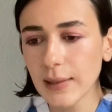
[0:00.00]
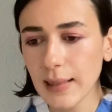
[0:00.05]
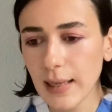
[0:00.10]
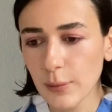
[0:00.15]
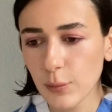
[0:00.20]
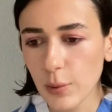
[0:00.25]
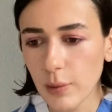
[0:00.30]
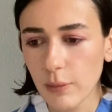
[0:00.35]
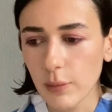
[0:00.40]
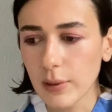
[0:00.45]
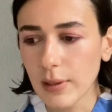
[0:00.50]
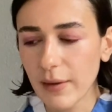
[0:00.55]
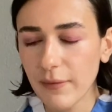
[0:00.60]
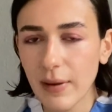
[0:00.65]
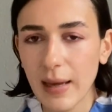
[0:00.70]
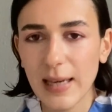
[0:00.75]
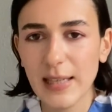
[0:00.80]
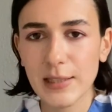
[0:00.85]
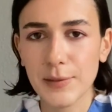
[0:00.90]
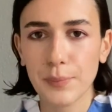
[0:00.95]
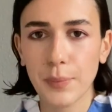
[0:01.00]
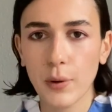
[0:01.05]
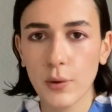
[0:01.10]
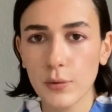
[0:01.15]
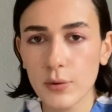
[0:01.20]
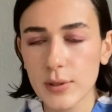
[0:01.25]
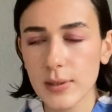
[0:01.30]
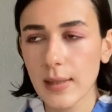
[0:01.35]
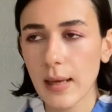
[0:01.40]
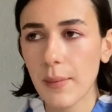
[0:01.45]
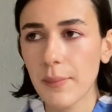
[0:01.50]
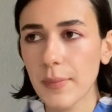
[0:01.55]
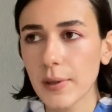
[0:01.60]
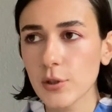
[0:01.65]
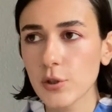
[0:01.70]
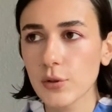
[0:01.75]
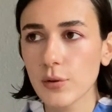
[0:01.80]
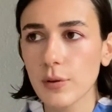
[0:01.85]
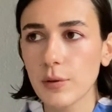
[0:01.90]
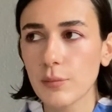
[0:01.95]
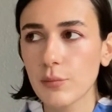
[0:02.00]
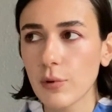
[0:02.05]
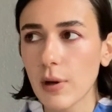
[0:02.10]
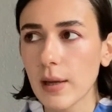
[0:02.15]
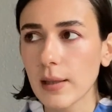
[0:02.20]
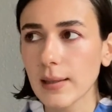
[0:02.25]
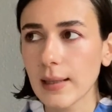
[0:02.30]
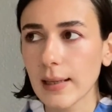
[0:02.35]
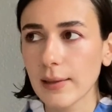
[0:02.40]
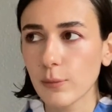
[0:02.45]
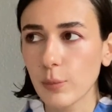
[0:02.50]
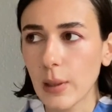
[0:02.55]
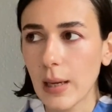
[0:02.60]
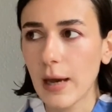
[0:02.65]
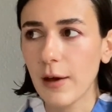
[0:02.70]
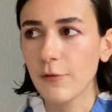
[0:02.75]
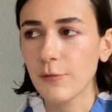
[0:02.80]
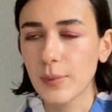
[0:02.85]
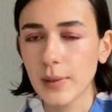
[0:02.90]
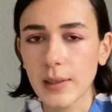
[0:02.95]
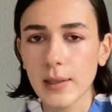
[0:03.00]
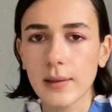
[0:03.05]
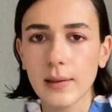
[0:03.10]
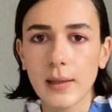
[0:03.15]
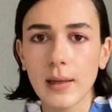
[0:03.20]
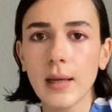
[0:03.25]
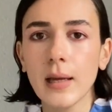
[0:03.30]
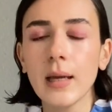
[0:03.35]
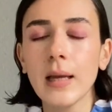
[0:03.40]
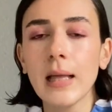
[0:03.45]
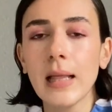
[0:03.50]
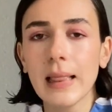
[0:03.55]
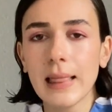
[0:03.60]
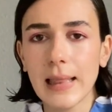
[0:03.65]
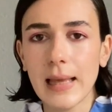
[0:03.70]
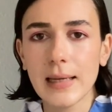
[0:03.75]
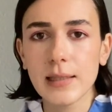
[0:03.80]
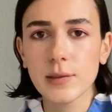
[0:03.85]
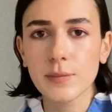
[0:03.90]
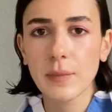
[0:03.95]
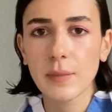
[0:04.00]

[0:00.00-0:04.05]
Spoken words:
like we were never exposed that much to the brand like we have been in the last